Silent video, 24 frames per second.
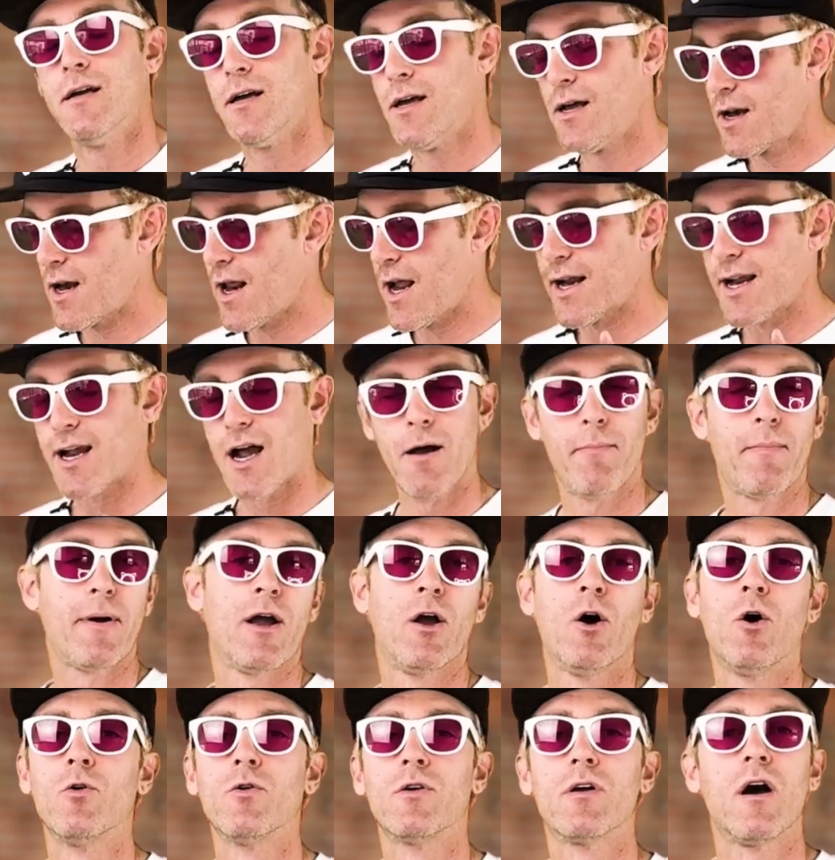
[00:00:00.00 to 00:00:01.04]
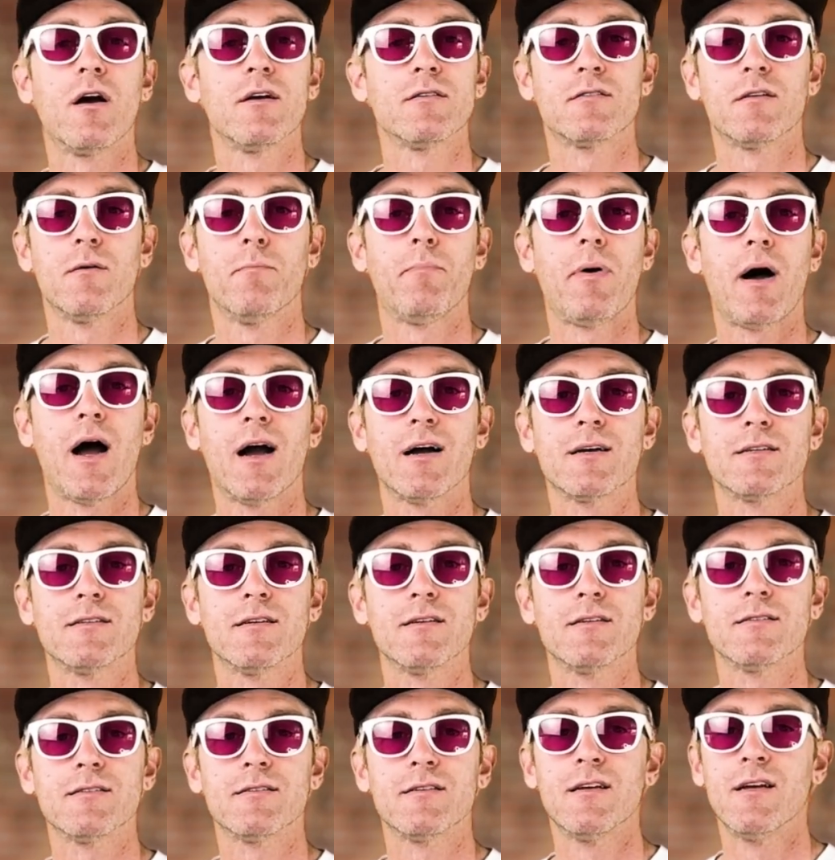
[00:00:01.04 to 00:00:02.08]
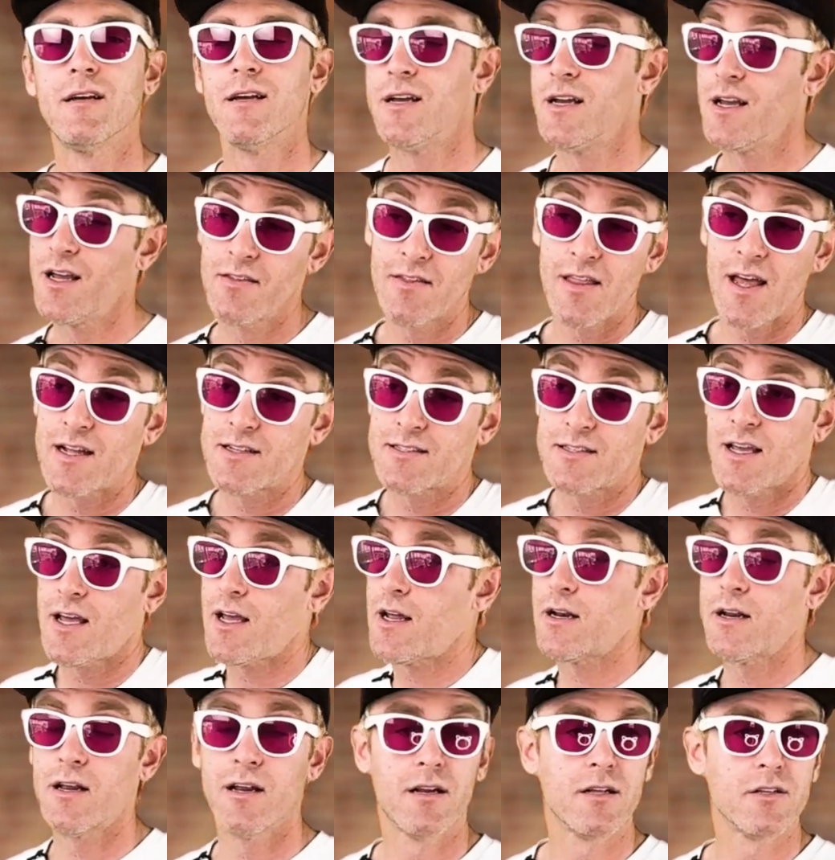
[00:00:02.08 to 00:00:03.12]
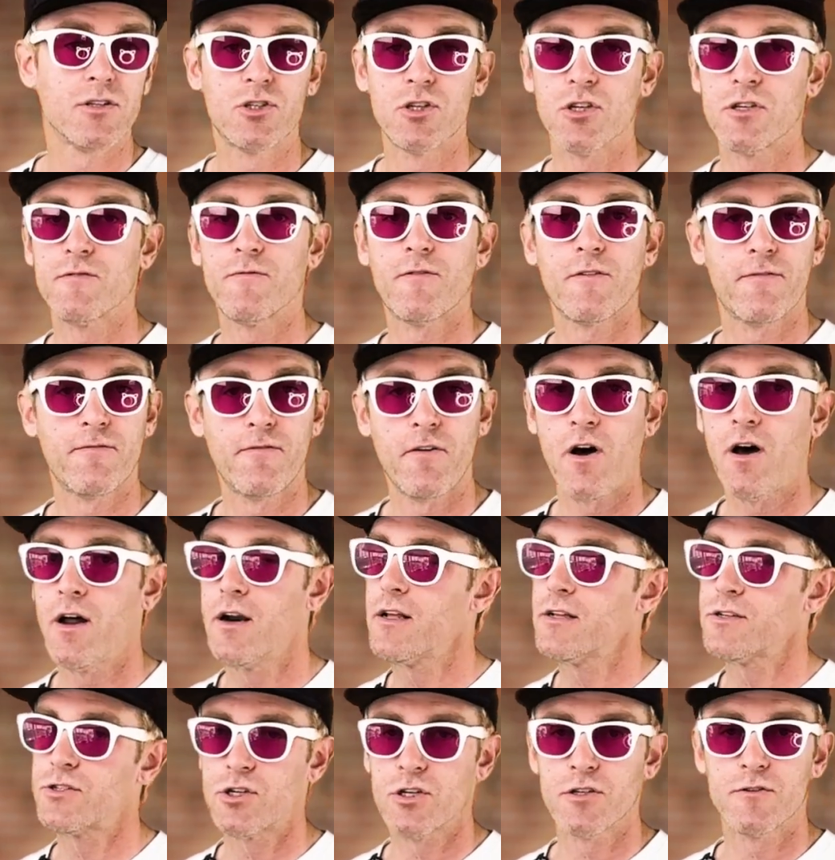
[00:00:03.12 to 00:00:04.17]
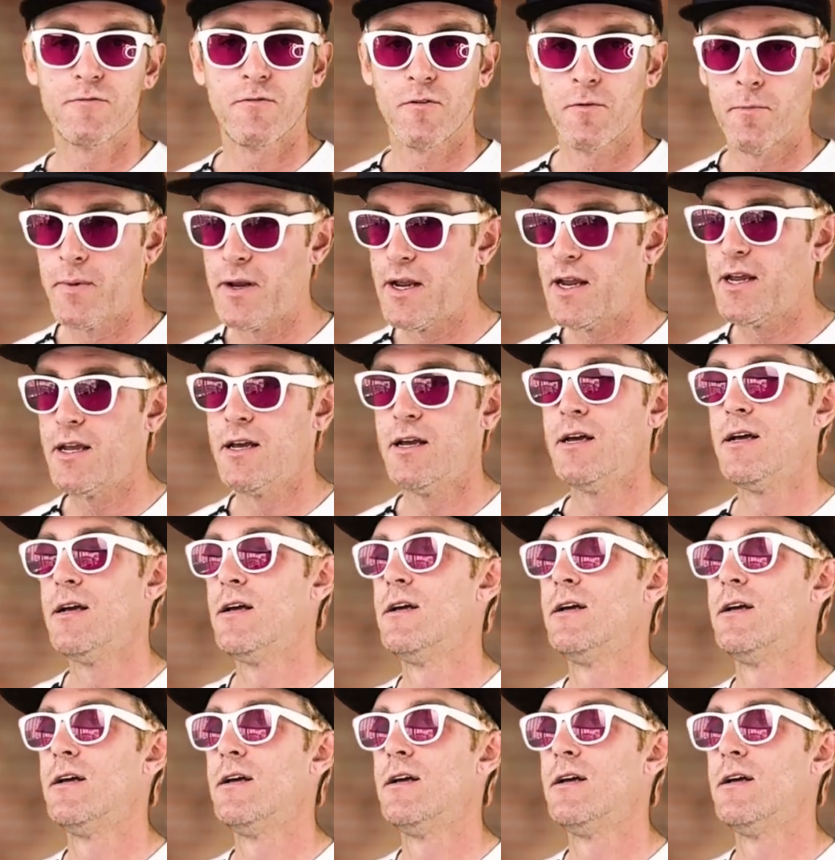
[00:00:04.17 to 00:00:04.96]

And I got my own custom boxes. And that's it. And it's just for fun. It's just for me.